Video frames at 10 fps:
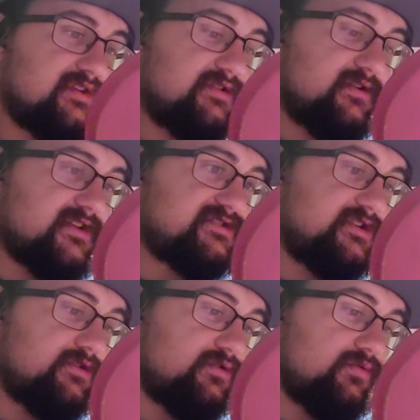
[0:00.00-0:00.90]
don't actually
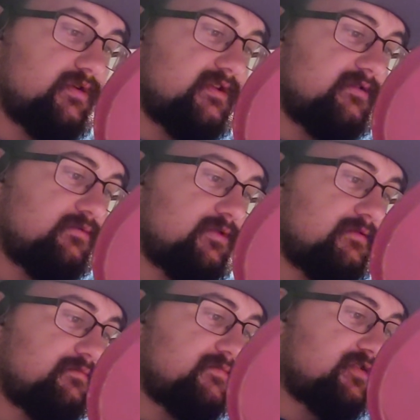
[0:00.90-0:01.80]
know
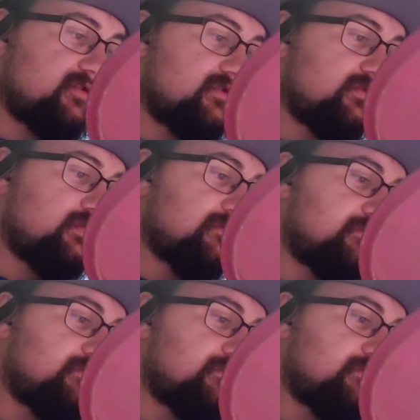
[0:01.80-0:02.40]
what